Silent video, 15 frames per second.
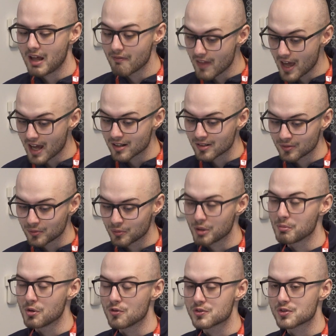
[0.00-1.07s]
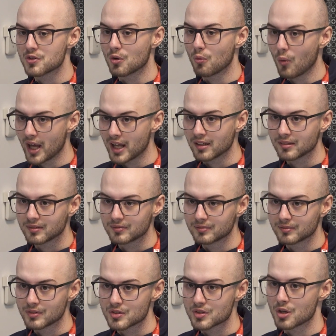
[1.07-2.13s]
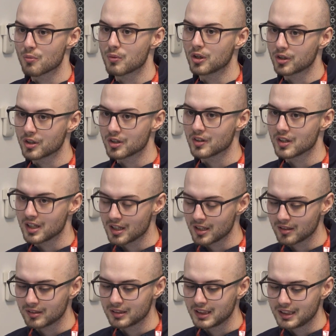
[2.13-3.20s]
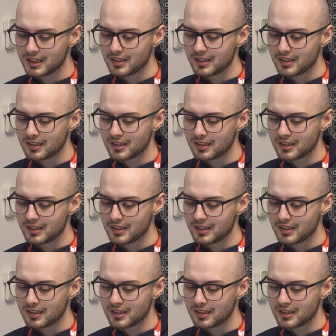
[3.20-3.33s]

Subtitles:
And then we move to the when. So we're looking at the year.